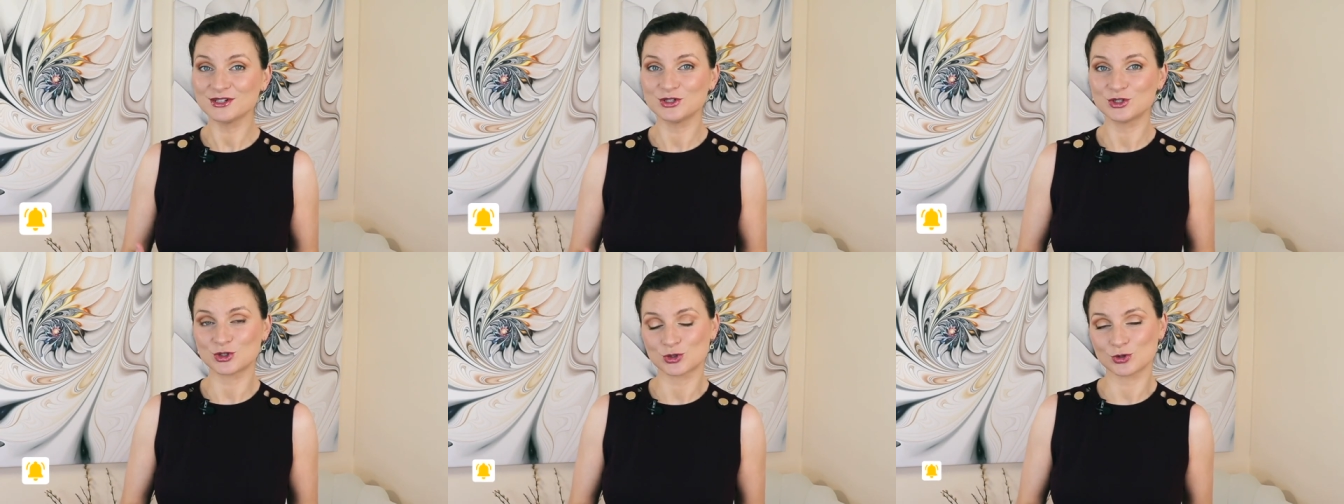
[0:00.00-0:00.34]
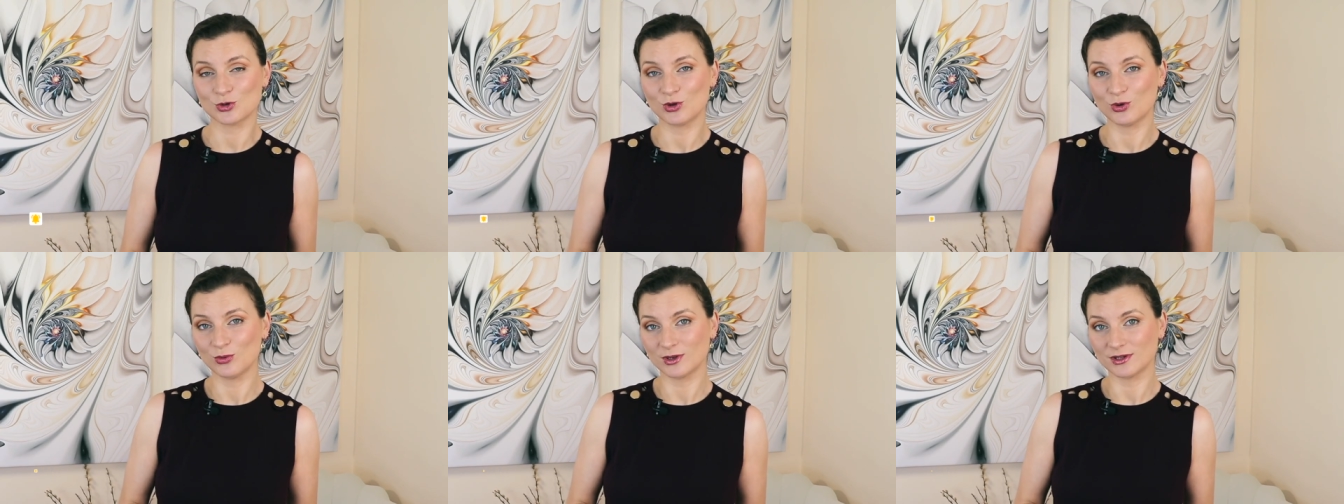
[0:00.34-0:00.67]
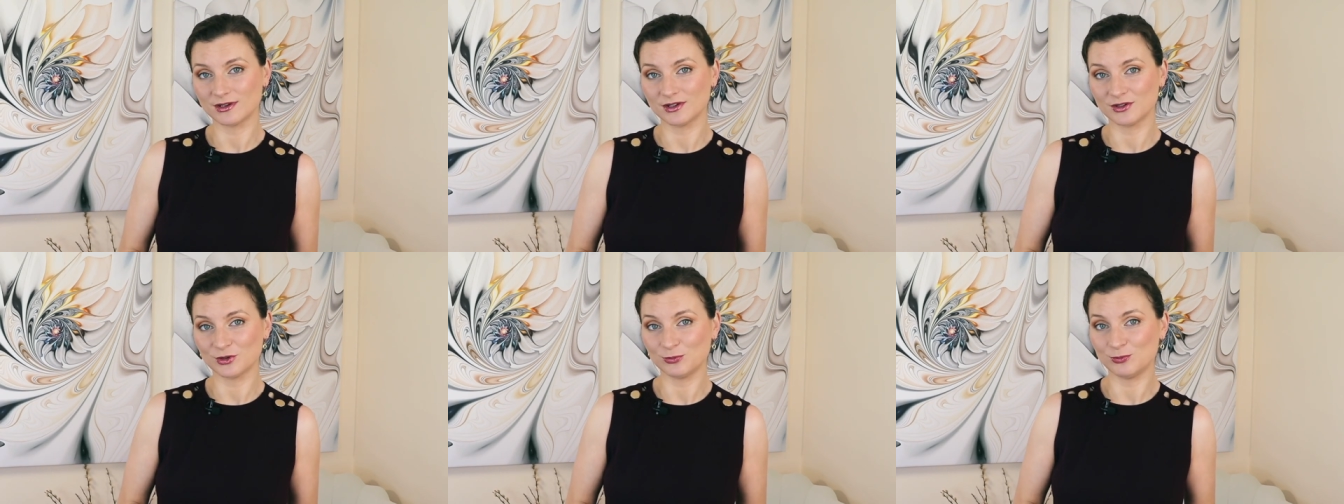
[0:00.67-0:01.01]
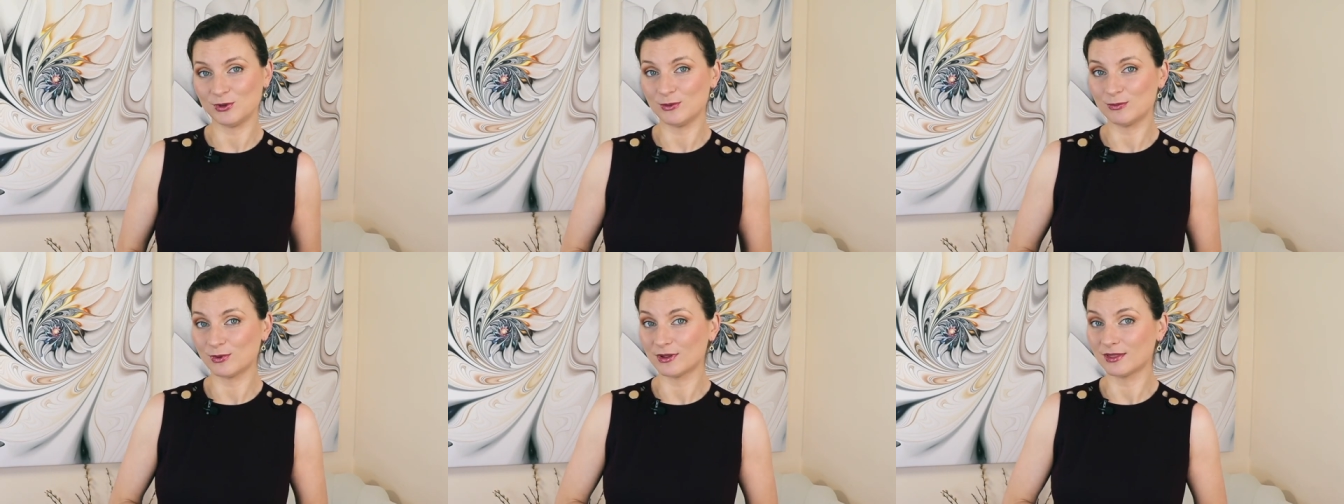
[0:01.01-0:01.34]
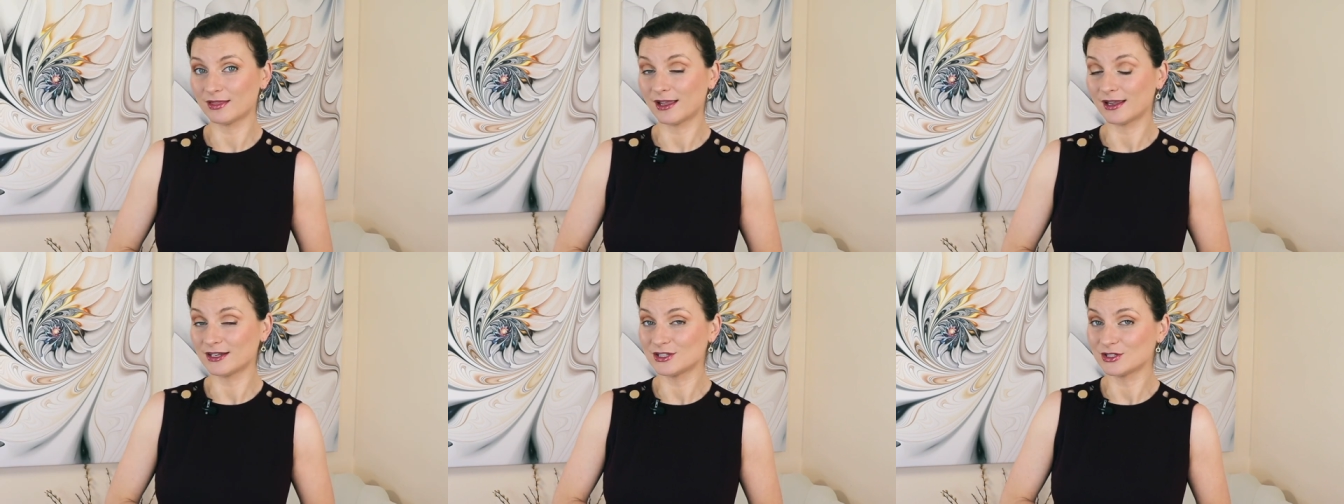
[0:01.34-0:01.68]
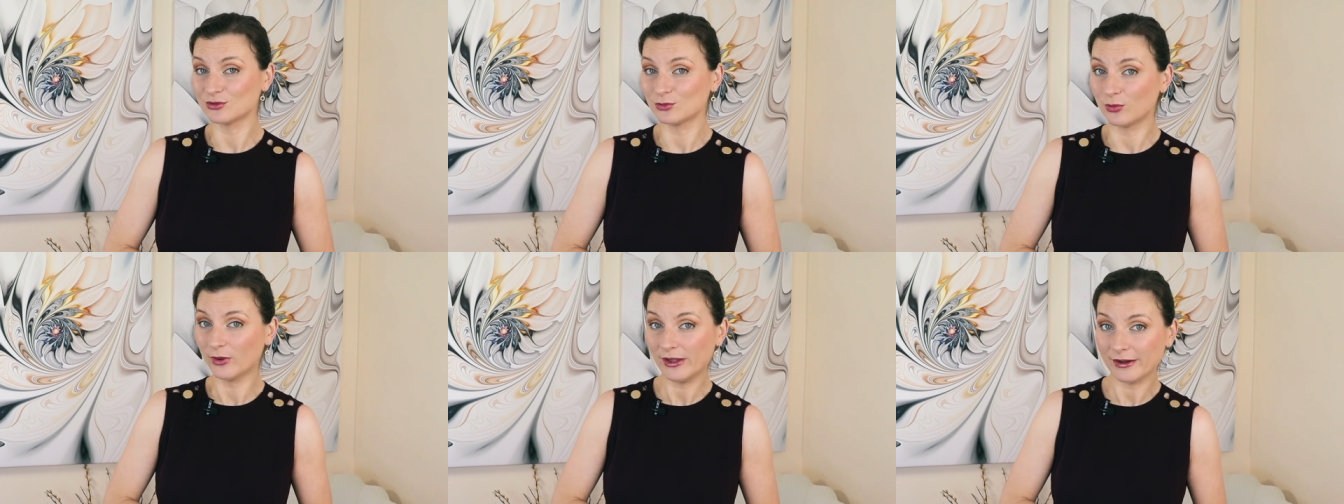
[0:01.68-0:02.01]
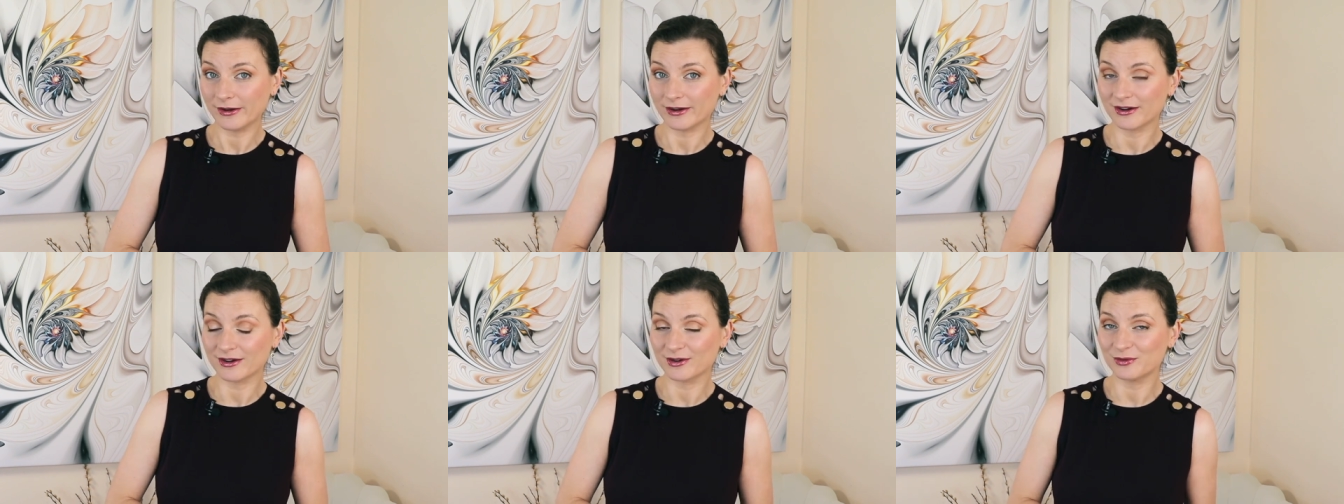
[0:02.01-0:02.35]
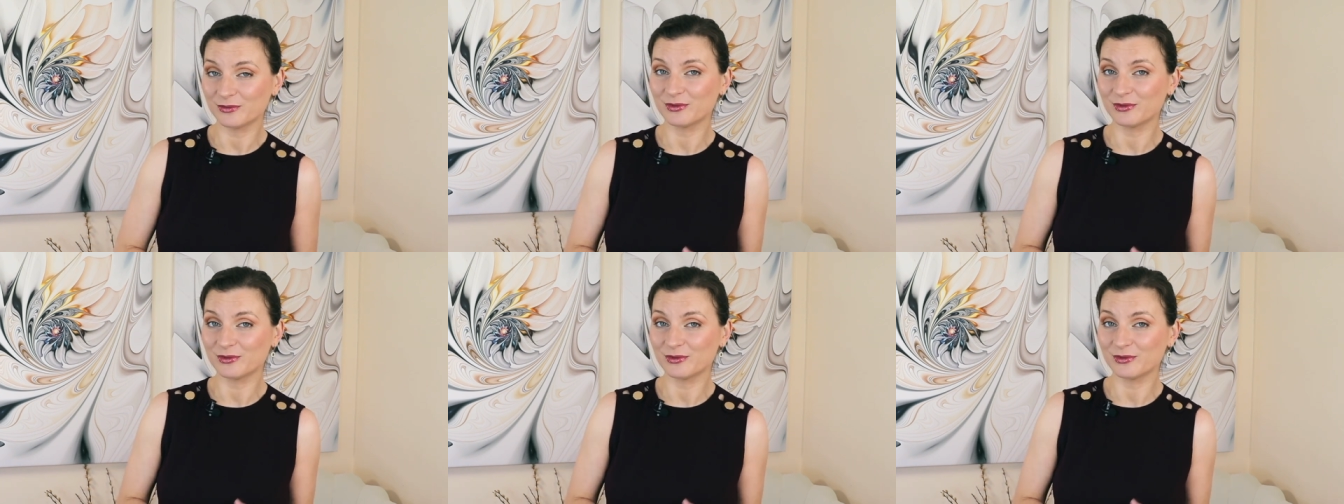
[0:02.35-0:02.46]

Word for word: control what other people like to wear,